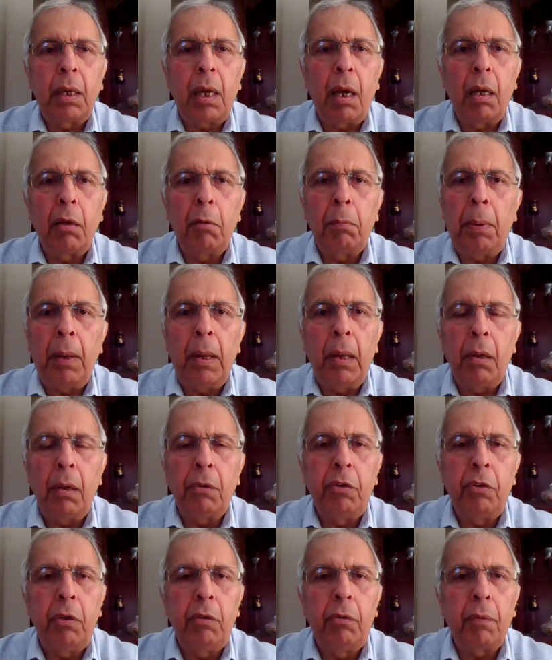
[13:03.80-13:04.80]
the kind of
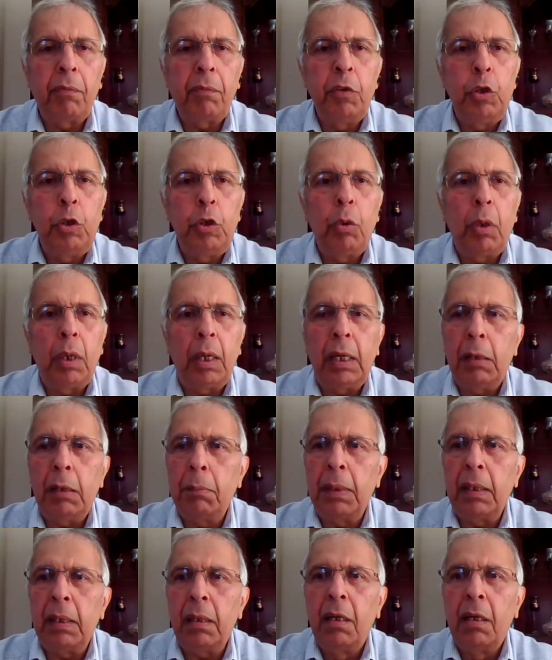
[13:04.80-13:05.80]
policies of New
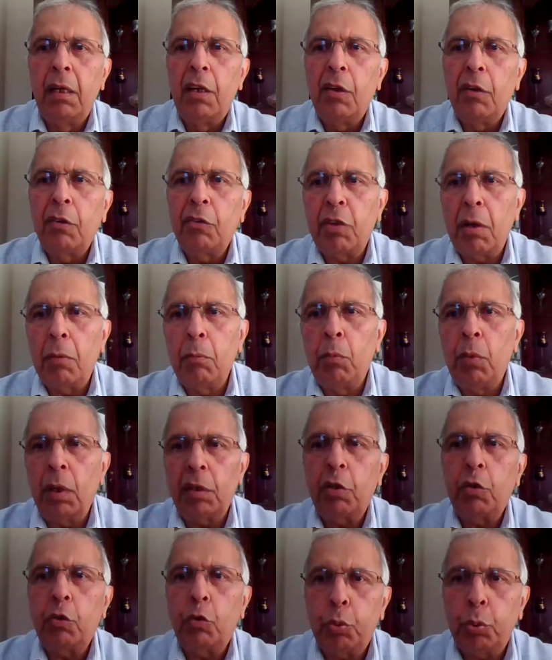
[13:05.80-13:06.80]
Labour,
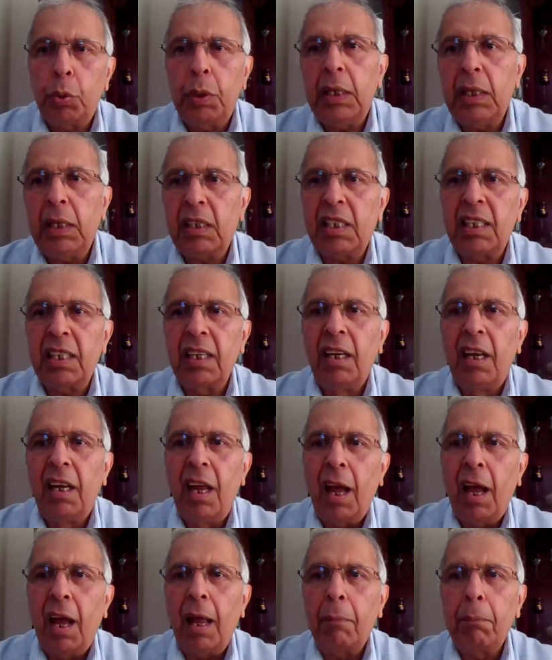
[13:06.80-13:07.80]
somewhat tweaks,
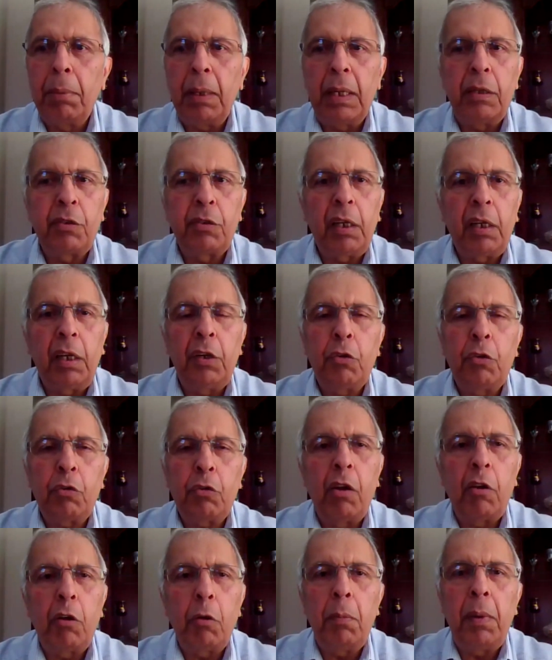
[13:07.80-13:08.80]
and basically
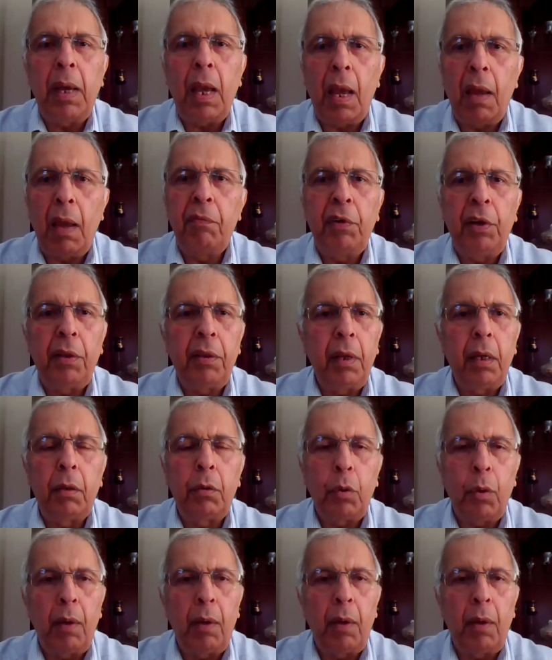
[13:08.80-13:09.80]
trying to be
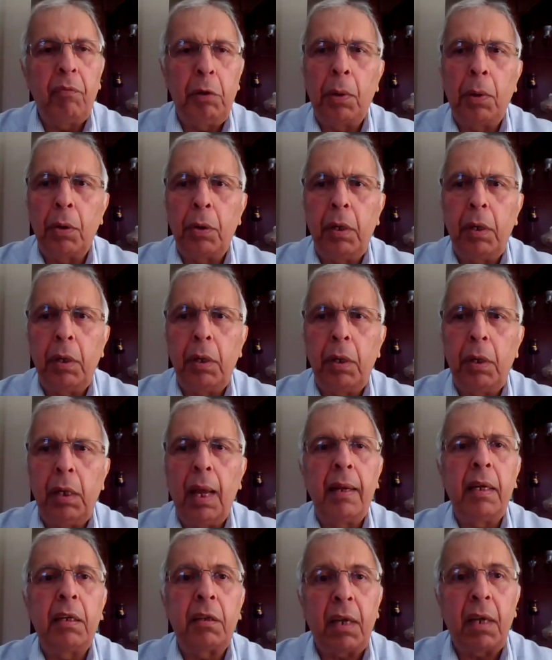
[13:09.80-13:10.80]
everything to
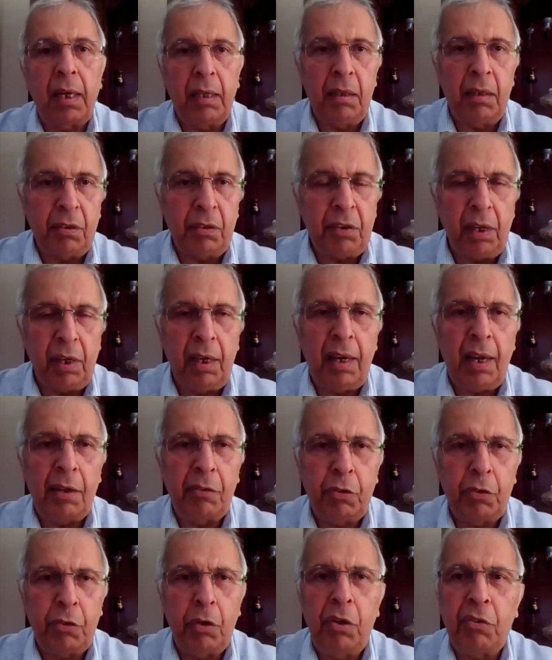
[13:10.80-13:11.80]
everybody, and it can't.
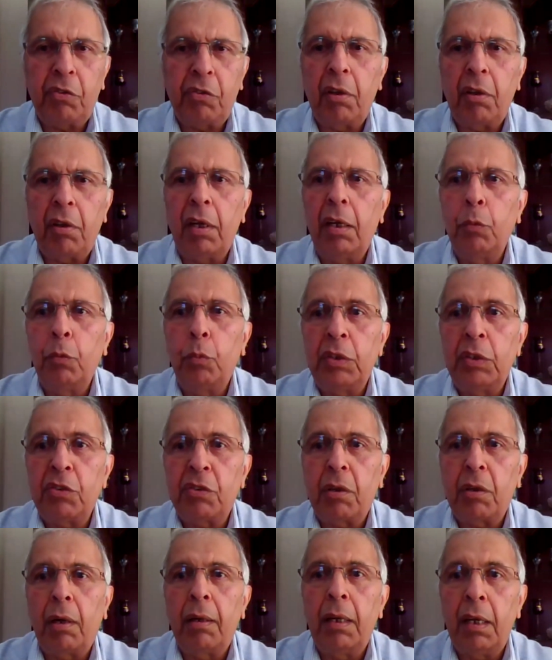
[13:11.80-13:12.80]
It has to decide
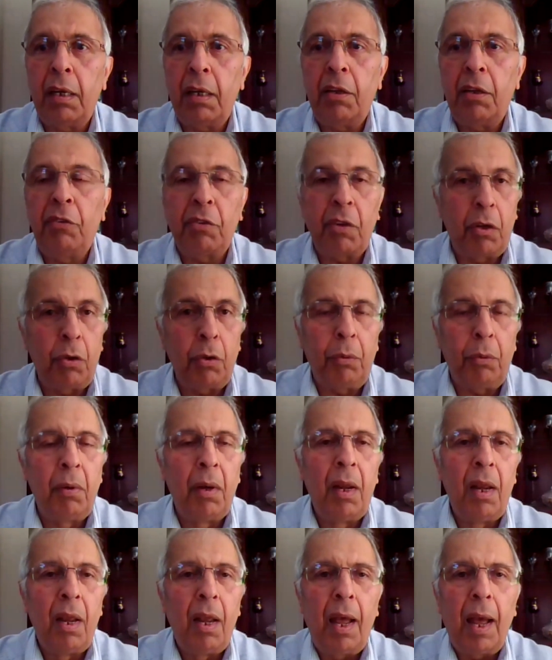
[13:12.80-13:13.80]
which side it is on.
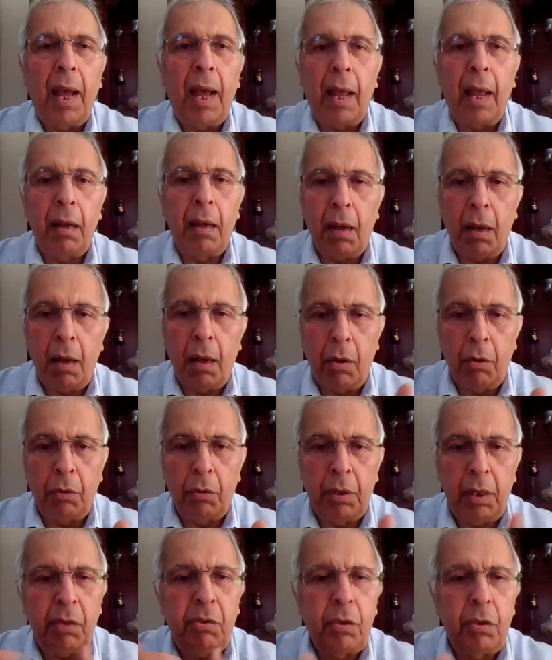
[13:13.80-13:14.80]
And
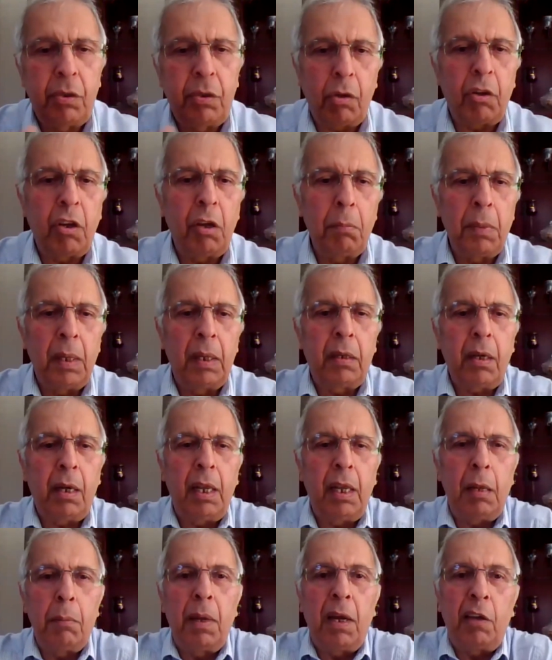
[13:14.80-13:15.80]
on this
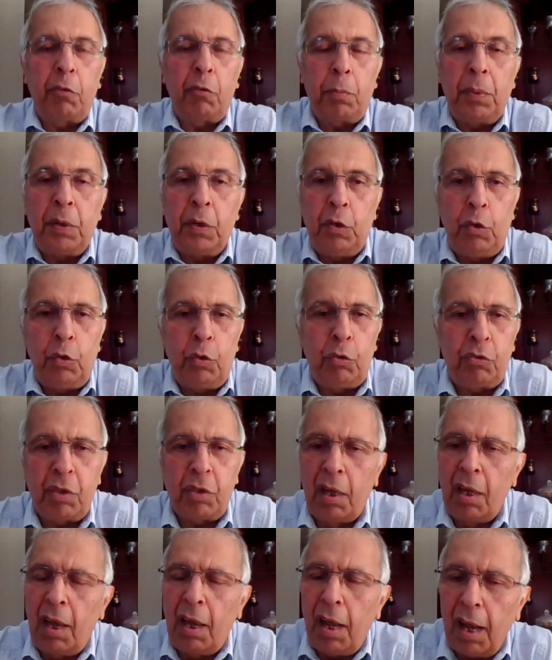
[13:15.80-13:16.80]
document Labour has
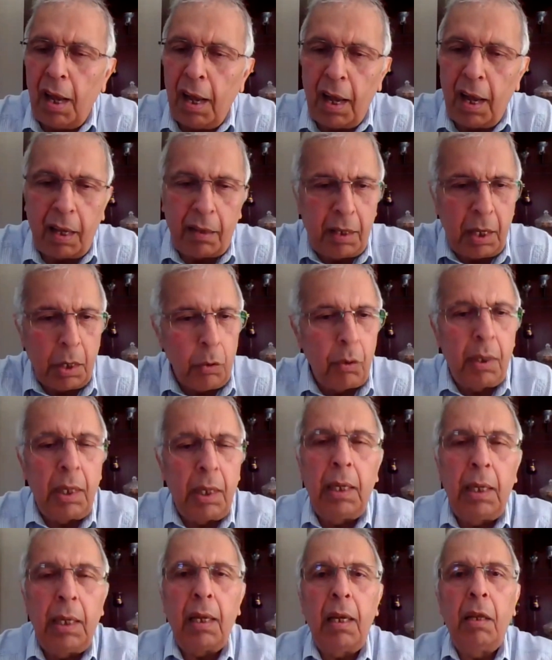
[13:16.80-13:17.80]
produced, I don't
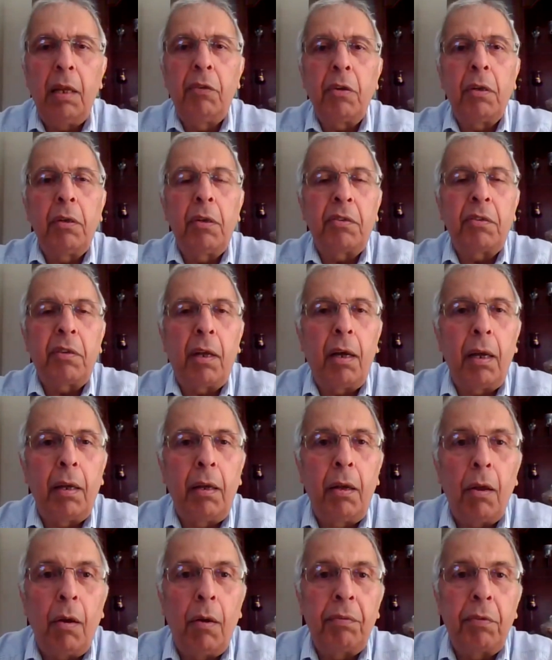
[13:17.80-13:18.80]
think it is on the
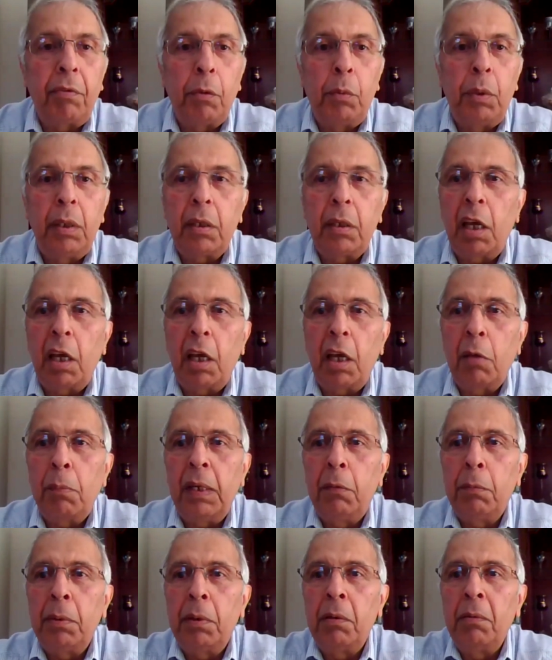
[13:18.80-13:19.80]
side of the
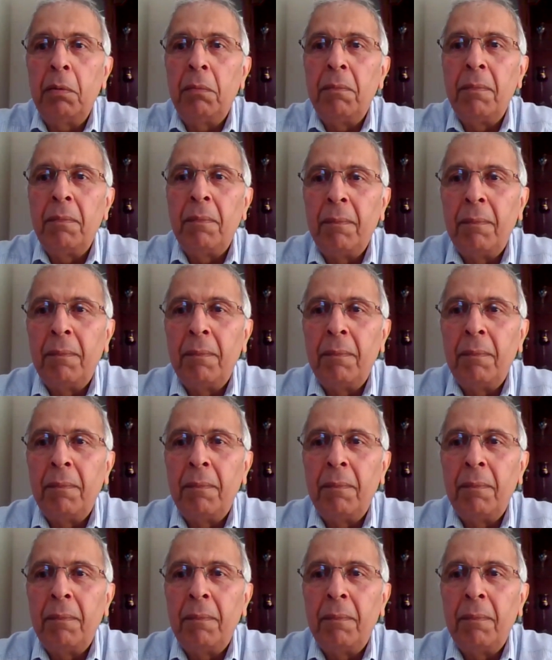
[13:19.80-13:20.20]
working people.